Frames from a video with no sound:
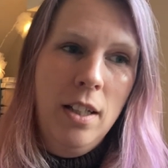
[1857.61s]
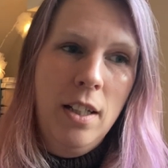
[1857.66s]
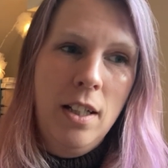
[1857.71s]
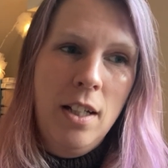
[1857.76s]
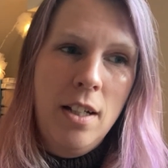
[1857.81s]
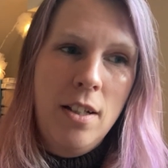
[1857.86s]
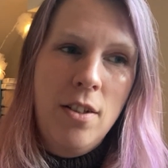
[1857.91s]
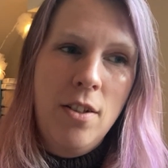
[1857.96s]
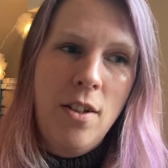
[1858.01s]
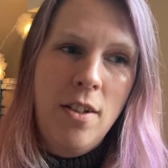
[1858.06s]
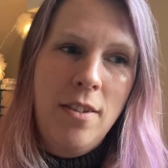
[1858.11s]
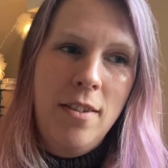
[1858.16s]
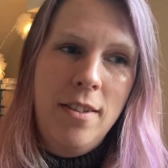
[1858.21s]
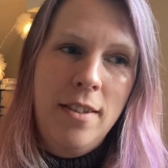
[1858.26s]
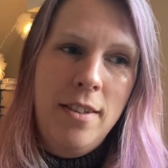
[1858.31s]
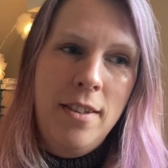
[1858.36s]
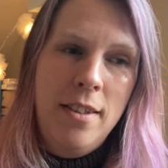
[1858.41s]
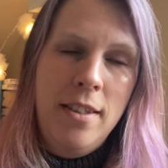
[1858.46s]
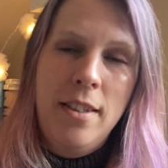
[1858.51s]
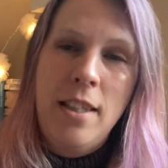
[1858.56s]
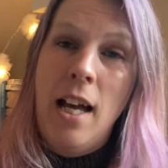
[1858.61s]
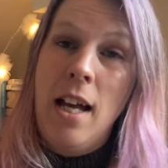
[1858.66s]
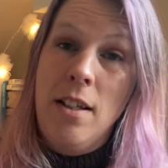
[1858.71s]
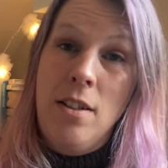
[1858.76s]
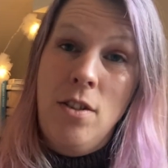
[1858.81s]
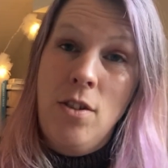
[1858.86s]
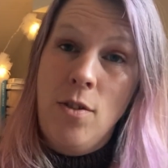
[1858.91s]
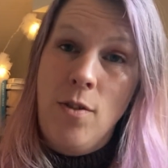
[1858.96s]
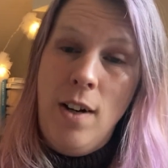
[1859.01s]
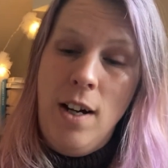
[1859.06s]
It's not that
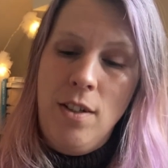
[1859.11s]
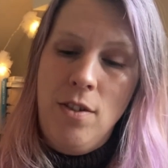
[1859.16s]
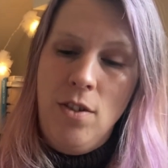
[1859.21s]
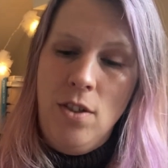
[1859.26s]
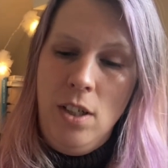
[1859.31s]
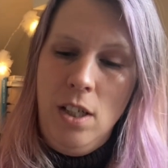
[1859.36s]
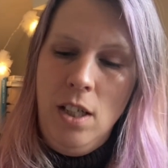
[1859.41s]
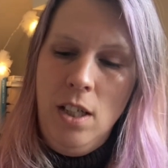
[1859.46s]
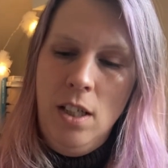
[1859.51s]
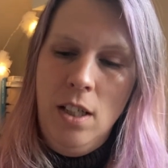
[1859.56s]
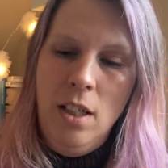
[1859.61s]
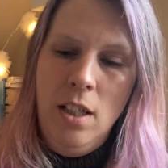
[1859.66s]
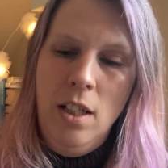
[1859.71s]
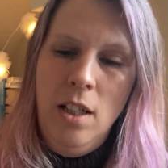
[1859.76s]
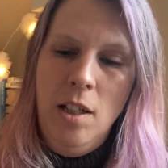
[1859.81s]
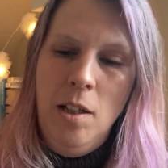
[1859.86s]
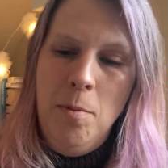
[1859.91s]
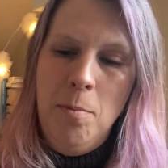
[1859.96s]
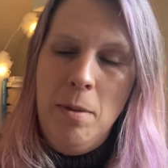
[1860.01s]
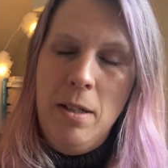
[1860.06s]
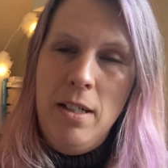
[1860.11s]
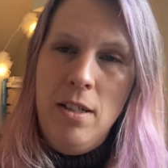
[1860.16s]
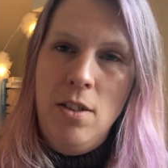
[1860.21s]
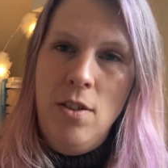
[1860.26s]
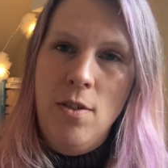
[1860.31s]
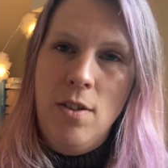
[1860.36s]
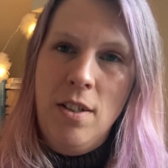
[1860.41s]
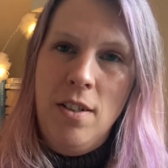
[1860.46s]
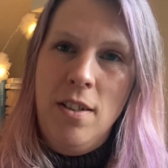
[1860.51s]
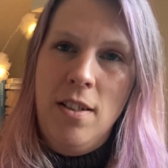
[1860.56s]
scratchy, but you
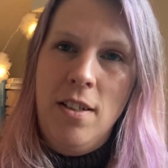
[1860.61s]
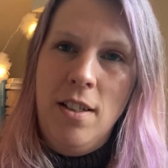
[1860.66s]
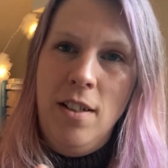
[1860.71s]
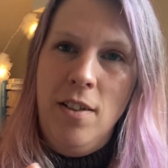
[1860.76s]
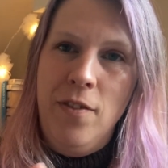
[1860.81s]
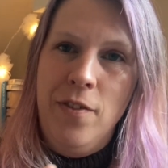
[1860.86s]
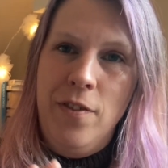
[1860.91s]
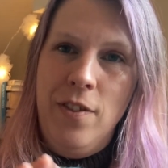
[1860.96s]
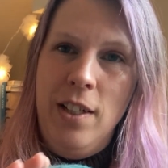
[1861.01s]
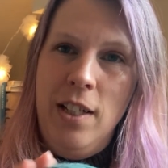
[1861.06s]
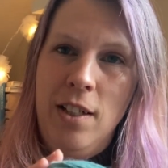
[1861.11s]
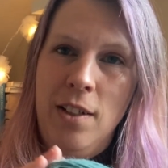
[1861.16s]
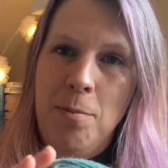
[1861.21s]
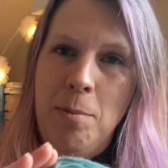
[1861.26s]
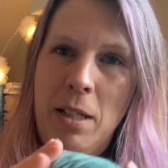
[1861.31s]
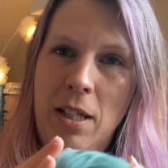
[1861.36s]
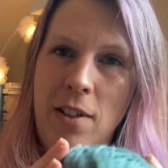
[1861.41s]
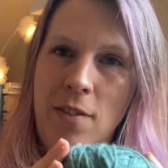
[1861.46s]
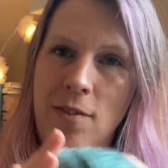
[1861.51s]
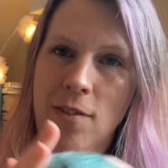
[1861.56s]
can still feel a bit of